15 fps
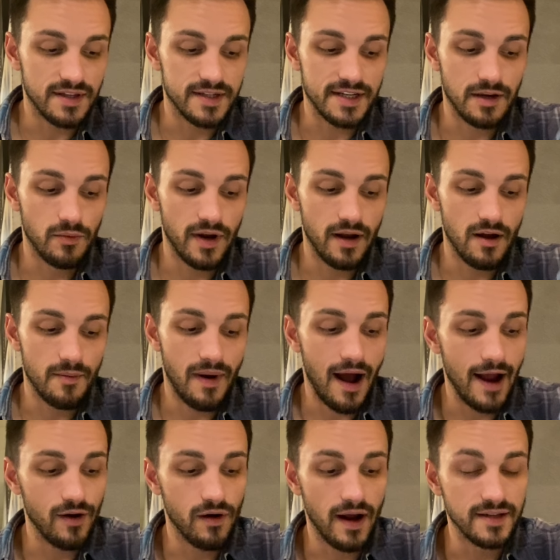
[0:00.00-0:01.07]
This can bring up
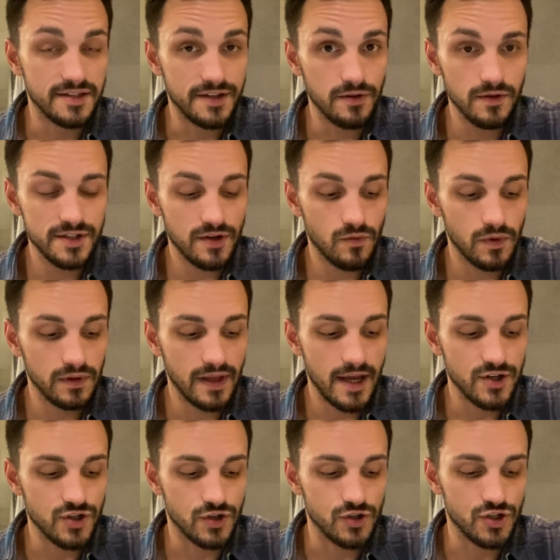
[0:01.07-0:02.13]
higher ideals in
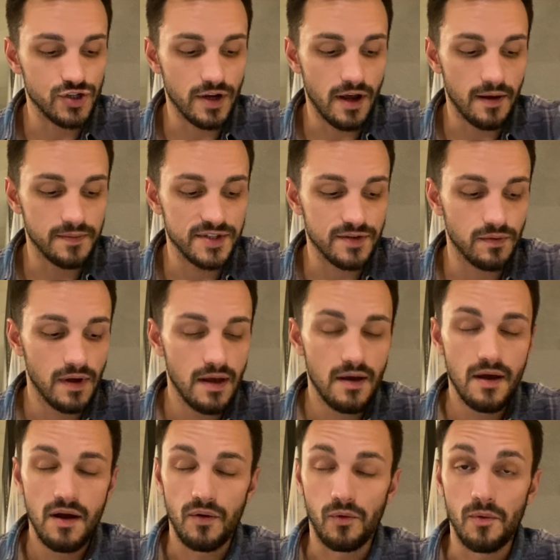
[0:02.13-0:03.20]
relationships,
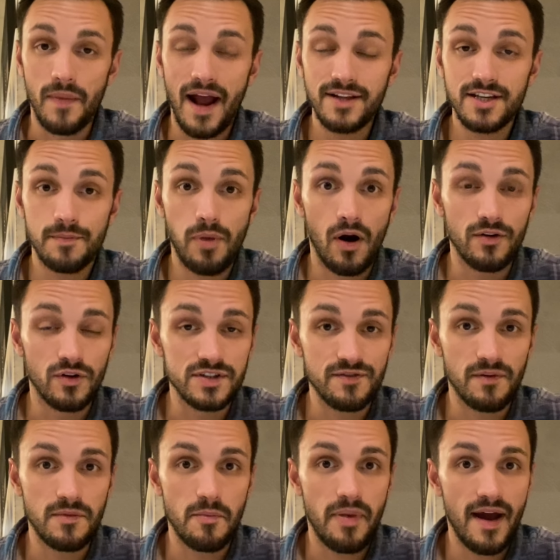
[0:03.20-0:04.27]
romantic partners
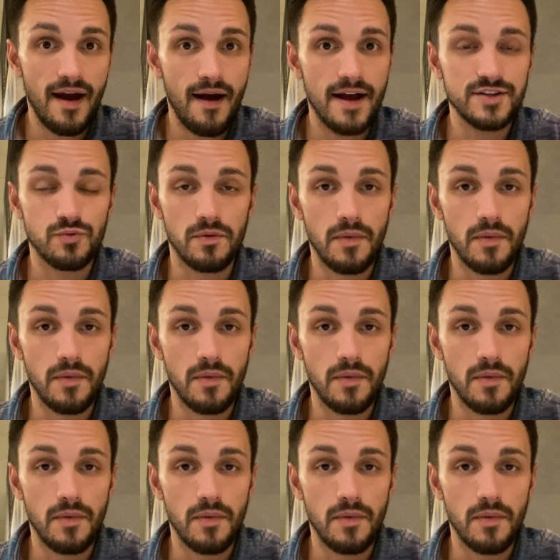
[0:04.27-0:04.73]
from the past.